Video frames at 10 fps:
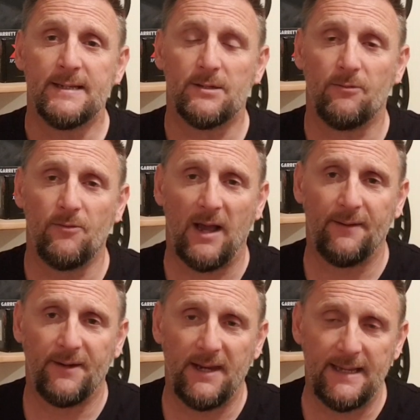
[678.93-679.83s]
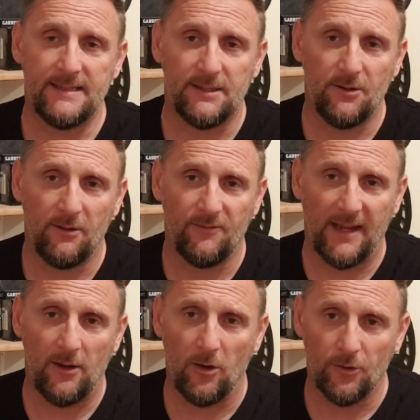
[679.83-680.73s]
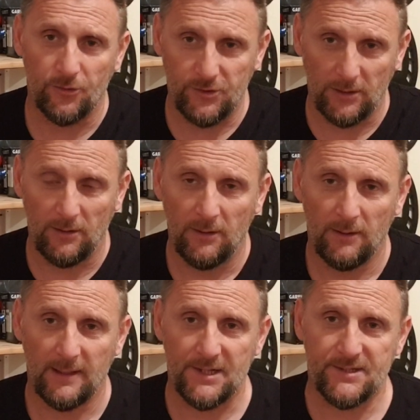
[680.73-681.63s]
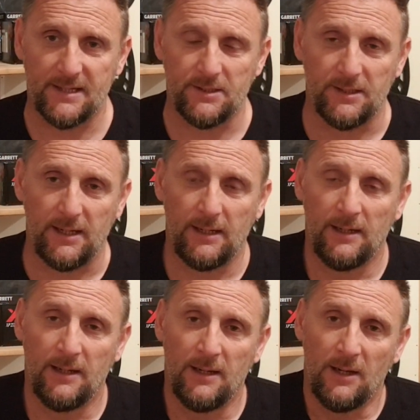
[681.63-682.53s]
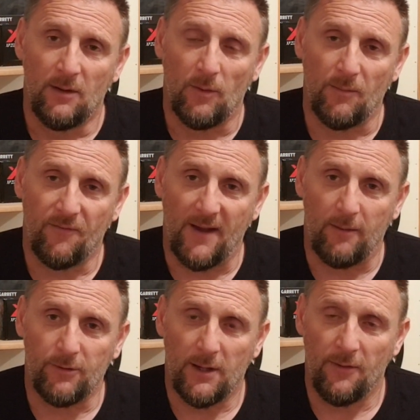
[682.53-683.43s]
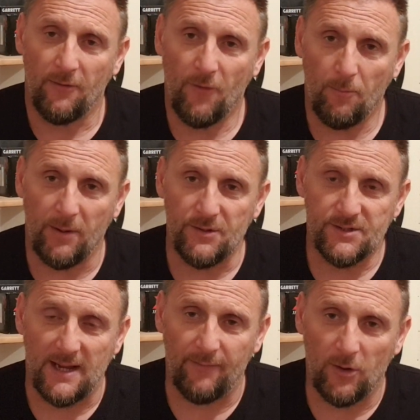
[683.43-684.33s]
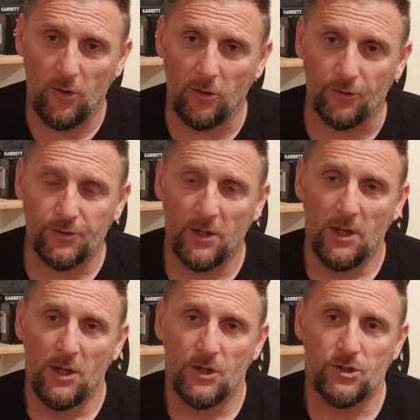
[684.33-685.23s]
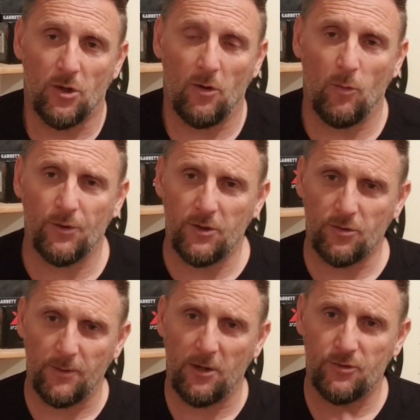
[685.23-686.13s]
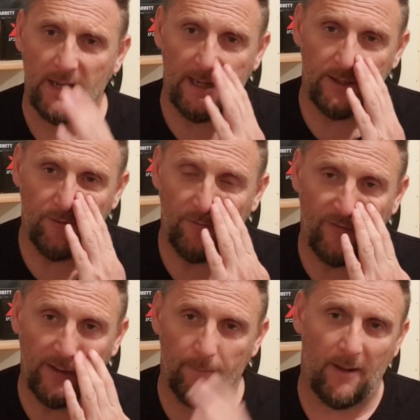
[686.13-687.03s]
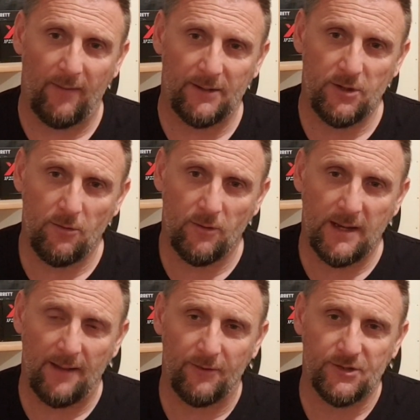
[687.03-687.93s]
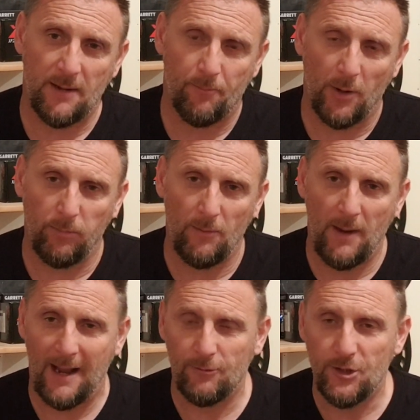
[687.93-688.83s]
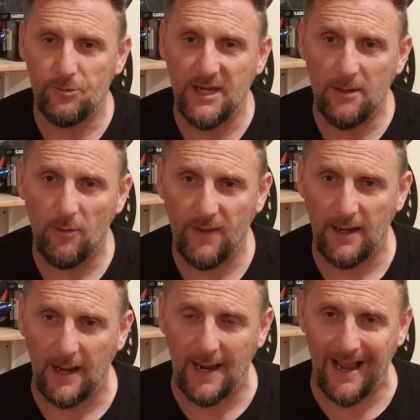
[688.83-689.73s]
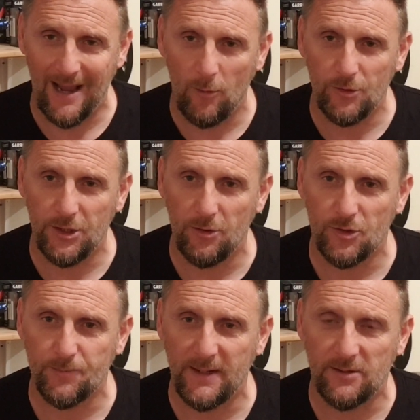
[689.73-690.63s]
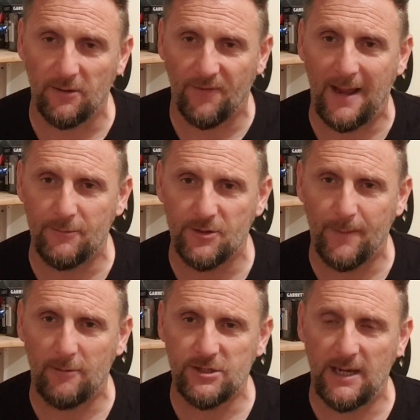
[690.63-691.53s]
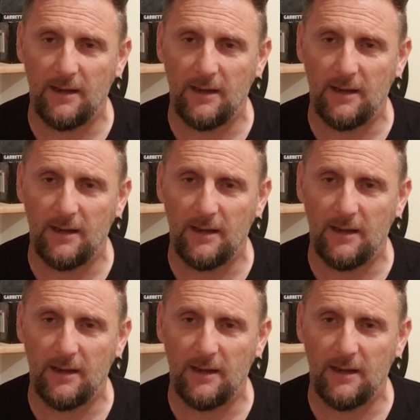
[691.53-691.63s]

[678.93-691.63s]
So we've not had an incident of night hawkers until last Saturday, when we found the footprints and the holes. So what do some of you guys feel about that? Do you get the same problem? How do you deal with it? How do you speak to the farmers about it?